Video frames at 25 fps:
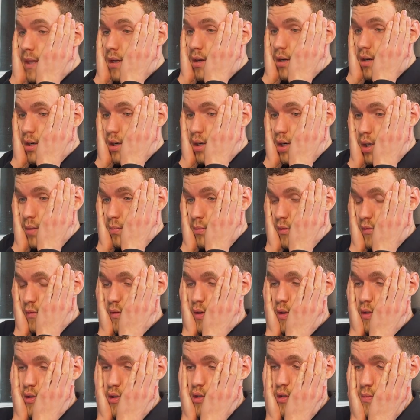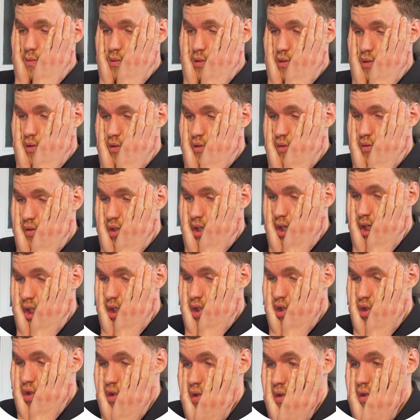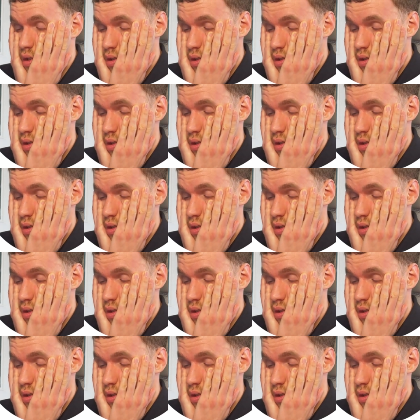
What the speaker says: Oh, my Photoshop's just crashed.